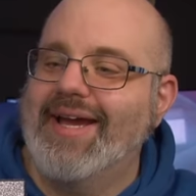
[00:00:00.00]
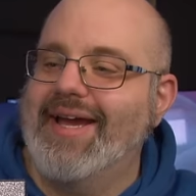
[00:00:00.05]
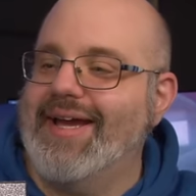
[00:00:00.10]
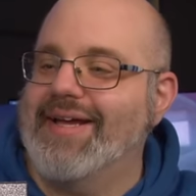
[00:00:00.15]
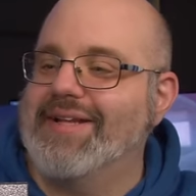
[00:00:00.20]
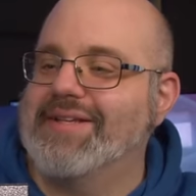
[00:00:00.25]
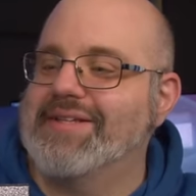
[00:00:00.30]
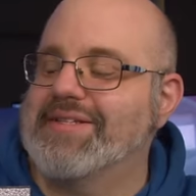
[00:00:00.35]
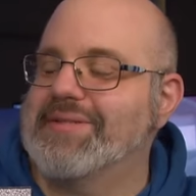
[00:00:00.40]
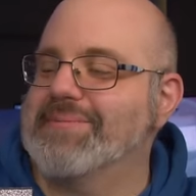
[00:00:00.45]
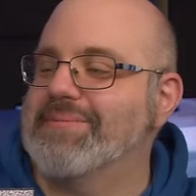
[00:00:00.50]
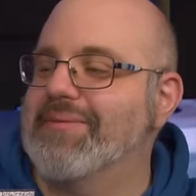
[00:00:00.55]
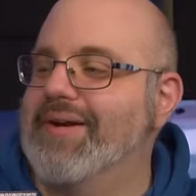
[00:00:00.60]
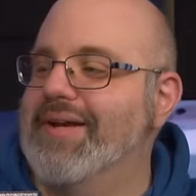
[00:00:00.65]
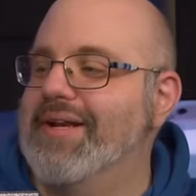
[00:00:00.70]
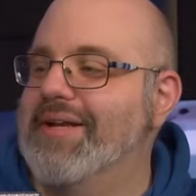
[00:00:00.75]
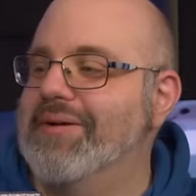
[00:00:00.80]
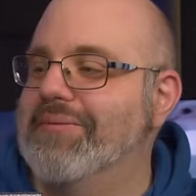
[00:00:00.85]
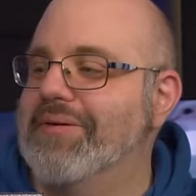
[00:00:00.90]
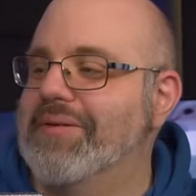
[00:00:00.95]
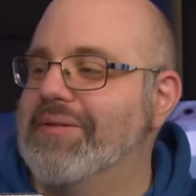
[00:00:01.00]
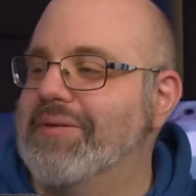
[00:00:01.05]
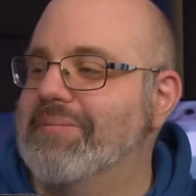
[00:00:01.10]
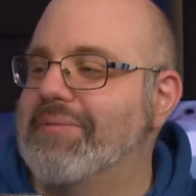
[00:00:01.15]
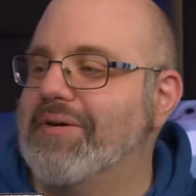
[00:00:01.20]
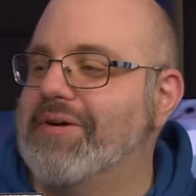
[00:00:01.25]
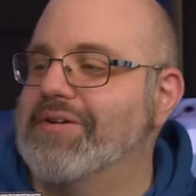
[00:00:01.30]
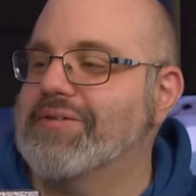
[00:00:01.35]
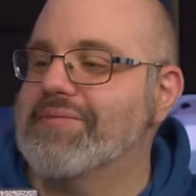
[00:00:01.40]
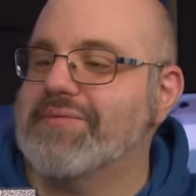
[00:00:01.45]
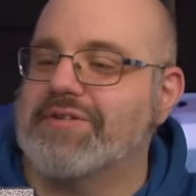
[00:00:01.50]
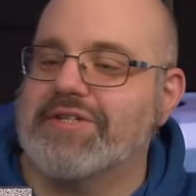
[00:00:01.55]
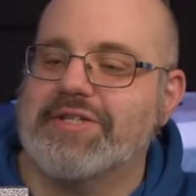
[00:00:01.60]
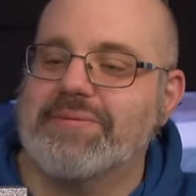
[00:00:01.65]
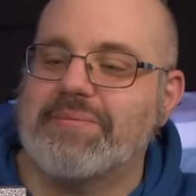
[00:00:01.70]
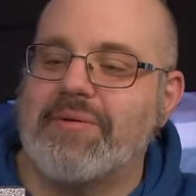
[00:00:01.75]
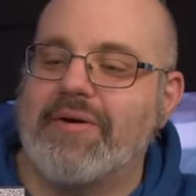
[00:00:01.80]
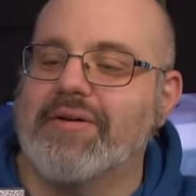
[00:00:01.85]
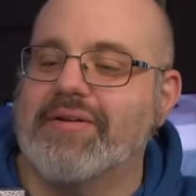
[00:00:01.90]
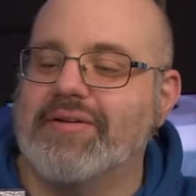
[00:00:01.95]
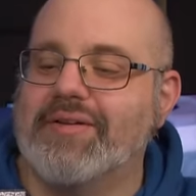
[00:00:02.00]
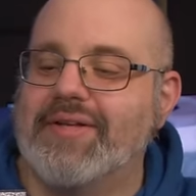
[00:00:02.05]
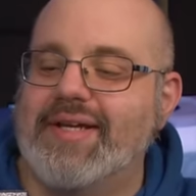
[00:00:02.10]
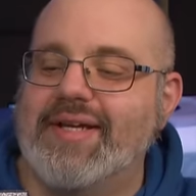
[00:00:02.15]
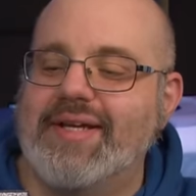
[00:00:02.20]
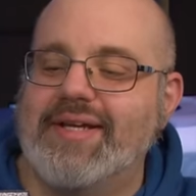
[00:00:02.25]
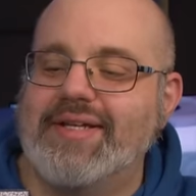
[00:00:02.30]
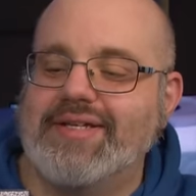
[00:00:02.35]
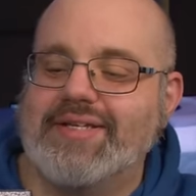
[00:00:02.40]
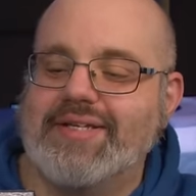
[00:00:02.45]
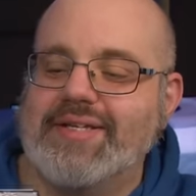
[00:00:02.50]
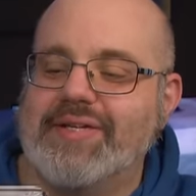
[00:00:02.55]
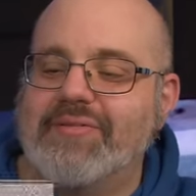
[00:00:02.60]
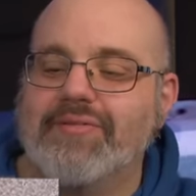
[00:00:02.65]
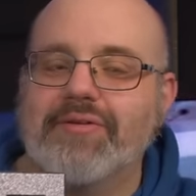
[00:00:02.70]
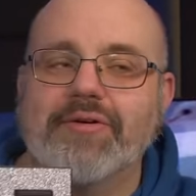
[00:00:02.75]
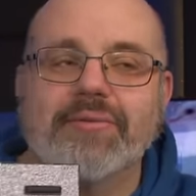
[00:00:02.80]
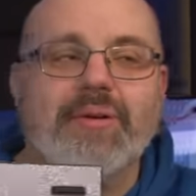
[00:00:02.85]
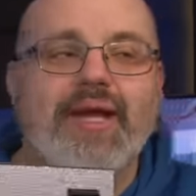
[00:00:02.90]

and sprayed it with a bunch of sparkly silver